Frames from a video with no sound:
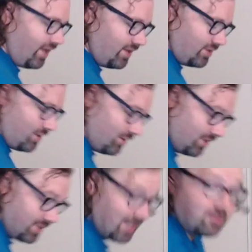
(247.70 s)
is currently
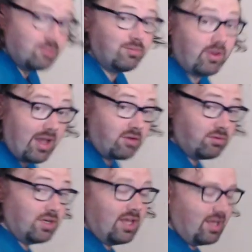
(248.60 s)
set to blow
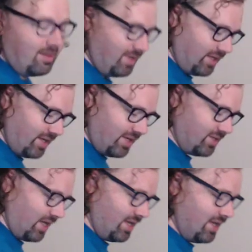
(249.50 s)
outward because
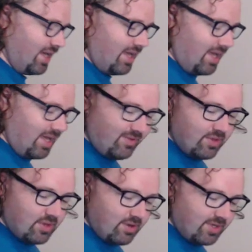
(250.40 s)
even
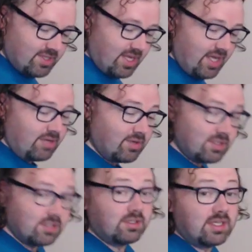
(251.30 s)
though it is 81
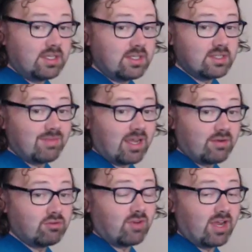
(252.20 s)
degrees in my
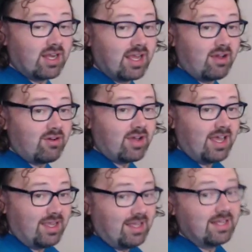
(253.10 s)
room right now,
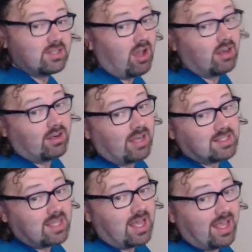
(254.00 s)
it is hotter
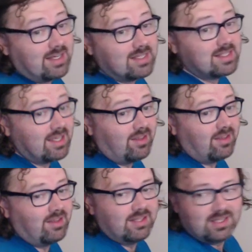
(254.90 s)
outside still,
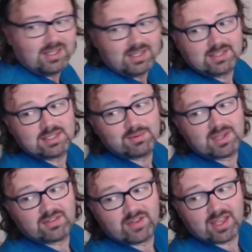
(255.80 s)
despite
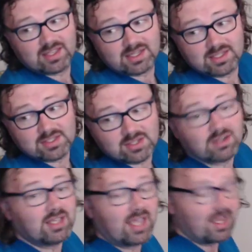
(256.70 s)
the fact that it is
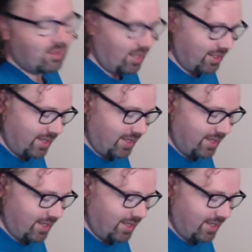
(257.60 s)
currently 8 o'clock.